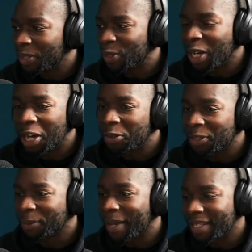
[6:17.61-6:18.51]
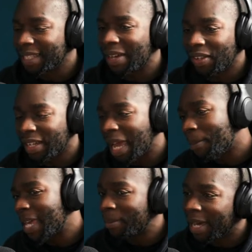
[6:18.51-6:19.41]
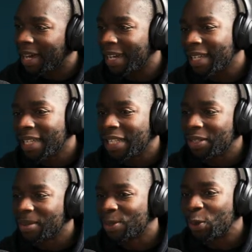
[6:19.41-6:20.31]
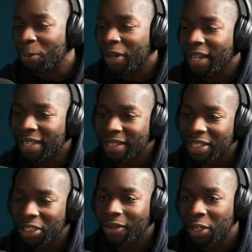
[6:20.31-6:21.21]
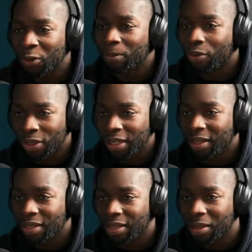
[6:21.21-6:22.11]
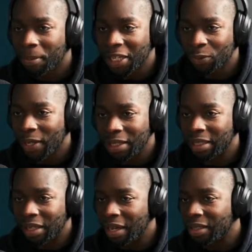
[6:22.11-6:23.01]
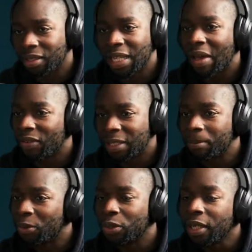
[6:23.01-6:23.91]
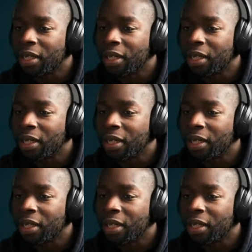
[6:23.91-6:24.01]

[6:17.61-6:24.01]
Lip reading: So I was expecting to have like npm i to install, but I guess as a graduate project, this is the best way to learn, just to have a simple